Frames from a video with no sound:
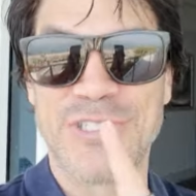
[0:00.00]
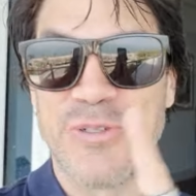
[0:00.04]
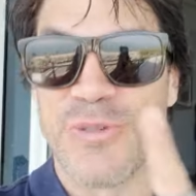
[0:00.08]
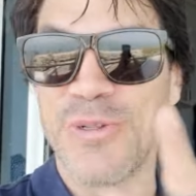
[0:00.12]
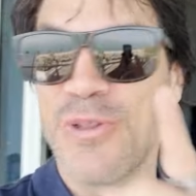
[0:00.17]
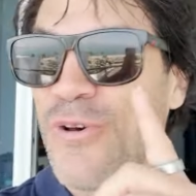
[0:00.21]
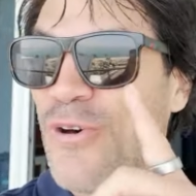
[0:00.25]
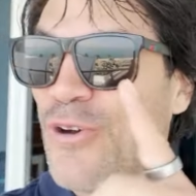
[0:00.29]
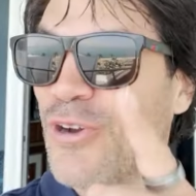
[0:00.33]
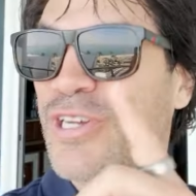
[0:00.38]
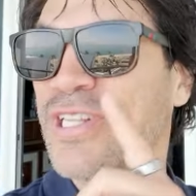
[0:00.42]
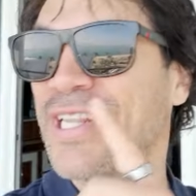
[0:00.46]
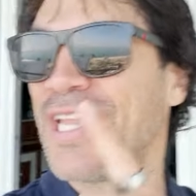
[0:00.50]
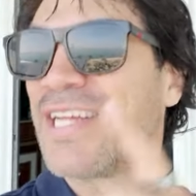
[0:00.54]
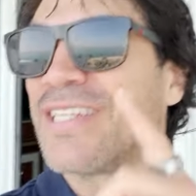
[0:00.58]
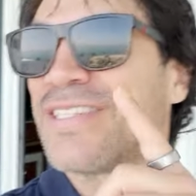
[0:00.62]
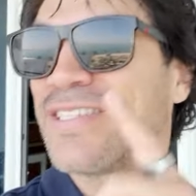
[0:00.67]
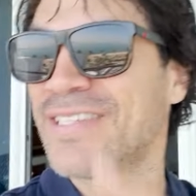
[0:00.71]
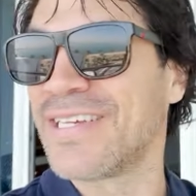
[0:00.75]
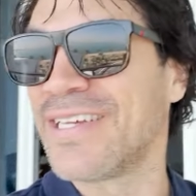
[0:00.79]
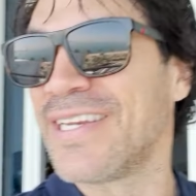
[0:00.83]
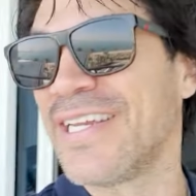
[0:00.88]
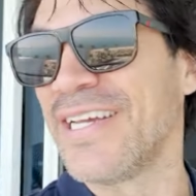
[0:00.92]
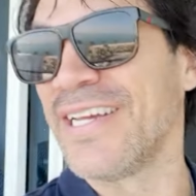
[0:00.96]
too long in that
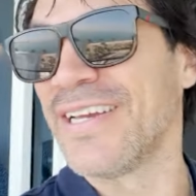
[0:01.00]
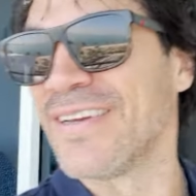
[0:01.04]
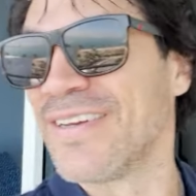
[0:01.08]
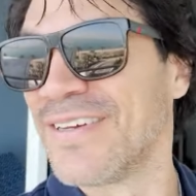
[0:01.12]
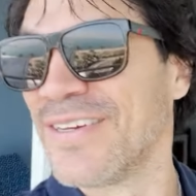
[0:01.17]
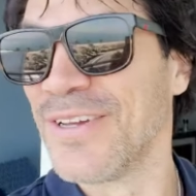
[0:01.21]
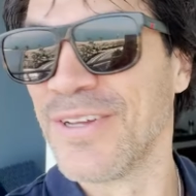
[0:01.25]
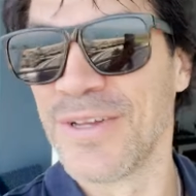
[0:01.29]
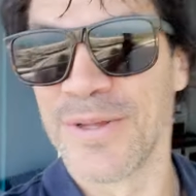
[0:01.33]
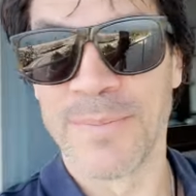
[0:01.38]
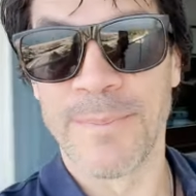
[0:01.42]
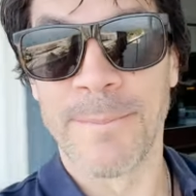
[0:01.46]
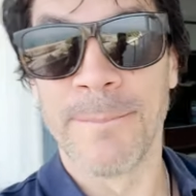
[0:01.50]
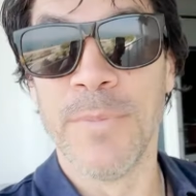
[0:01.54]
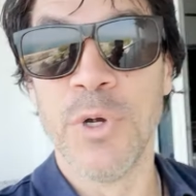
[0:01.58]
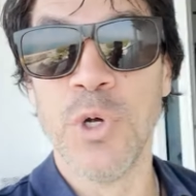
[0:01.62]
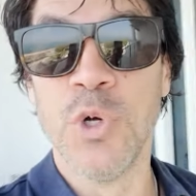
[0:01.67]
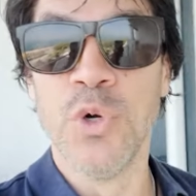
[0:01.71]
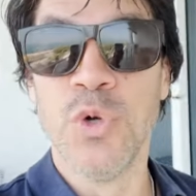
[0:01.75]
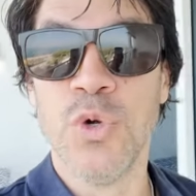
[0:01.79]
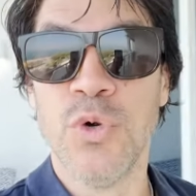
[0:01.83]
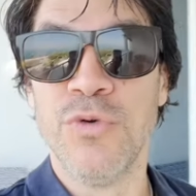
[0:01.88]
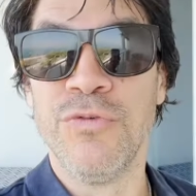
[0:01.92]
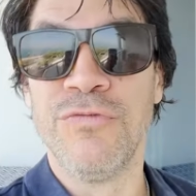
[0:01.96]
city.
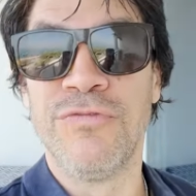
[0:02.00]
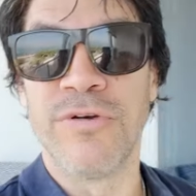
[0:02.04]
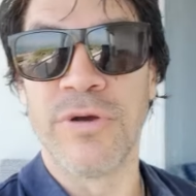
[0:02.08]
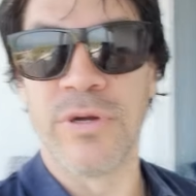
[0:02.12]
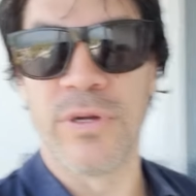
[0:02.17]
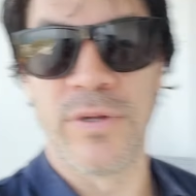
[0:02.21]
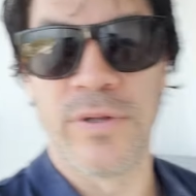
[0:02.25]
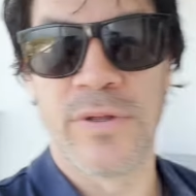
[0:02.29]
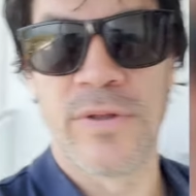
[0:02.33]
Move.